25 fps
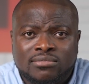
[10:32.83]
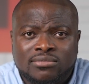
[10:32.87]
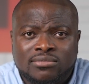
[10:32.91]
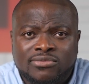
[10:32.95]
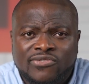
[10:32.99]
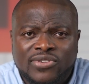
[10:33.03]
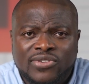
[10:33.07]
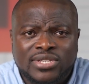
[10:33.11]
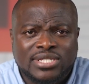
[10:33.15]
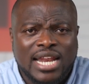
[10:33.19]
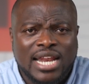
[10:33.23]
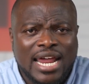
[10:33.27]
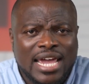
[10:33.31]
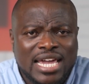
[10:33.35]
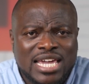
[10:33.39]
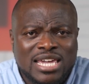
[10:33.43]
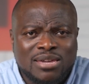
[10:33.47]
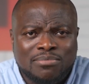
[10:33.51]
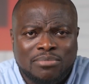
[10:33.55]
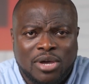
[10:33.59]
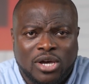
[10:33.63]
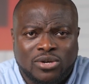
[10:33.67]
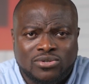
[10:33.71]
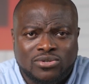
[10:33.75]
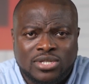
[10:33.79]
Things like
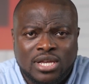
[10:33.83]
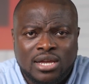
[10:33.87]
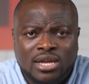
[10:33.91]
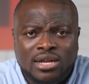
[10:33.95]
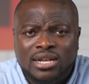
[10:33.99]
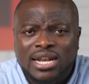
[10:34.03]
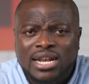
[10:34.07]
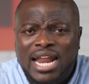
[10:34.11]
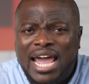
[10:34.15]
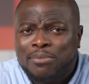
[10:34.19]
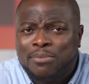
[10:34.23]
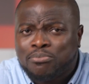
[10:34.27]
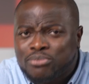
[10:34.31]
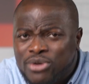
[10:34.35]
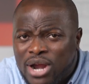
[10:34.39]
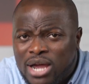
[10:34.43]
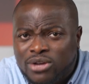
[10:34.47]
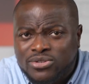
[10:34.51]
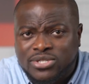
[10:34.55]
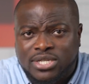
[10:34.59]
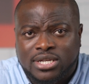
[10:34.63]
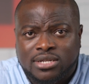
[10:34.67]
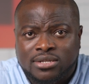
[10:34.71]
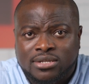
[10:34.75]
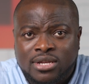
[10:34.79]
emails, light
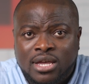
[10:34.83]
browsing,